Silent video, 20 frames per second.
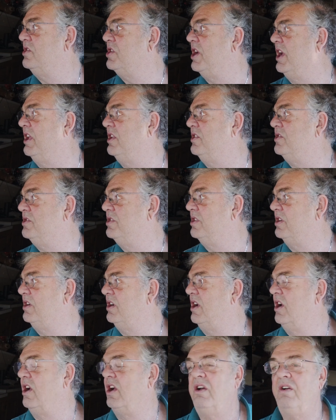changed
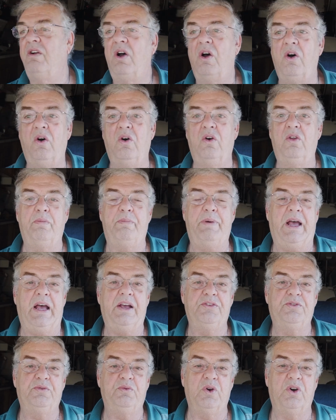all the
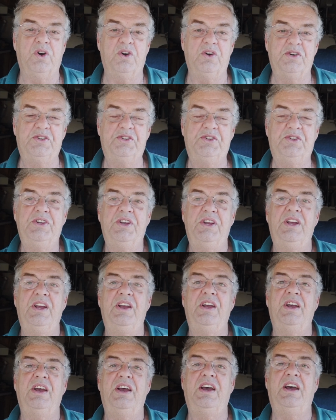passwords,
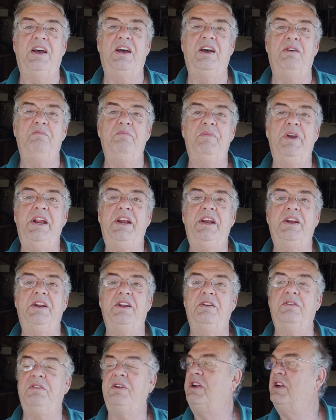made
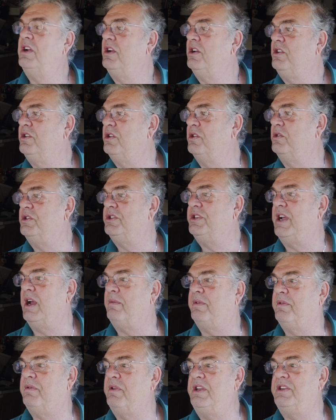it a
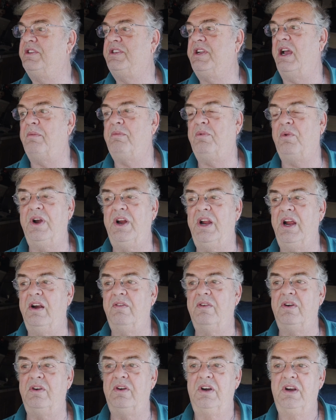2-step, 3-step,
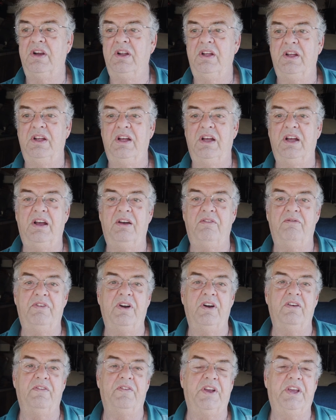whatever
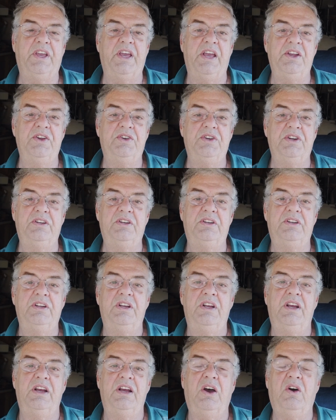verification,
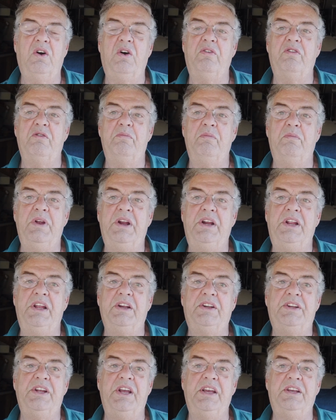however
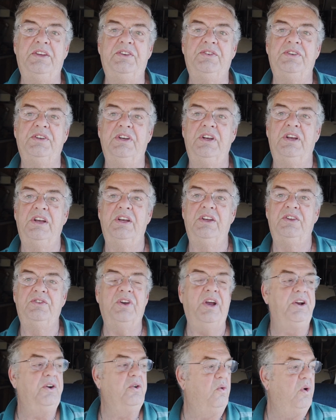many it takes.
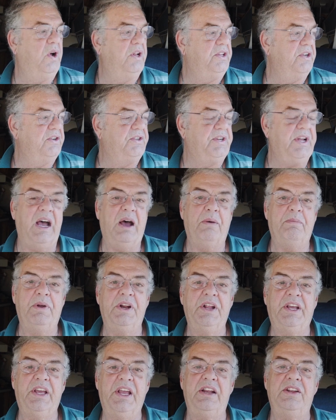So I don't want this to
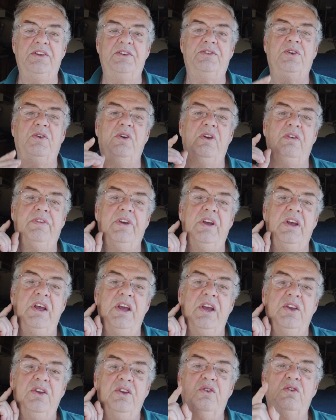happen again. So if
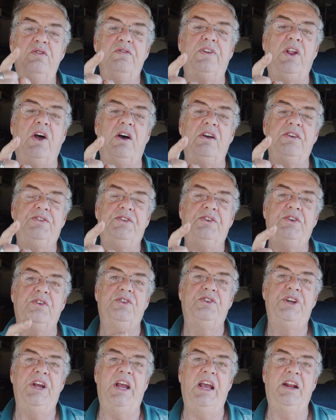you've lost
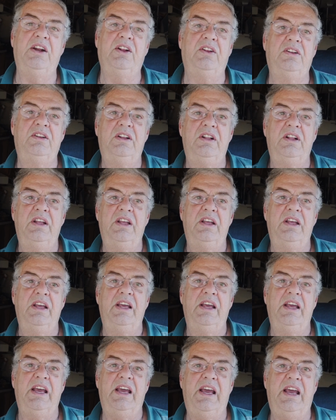your channel
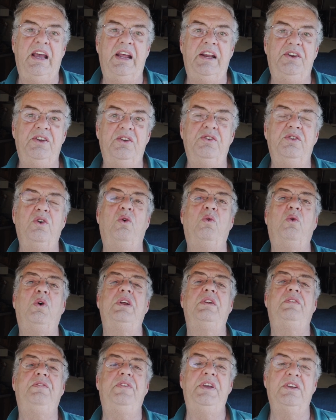and you know
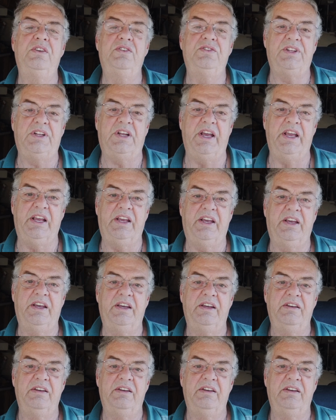what it feels like,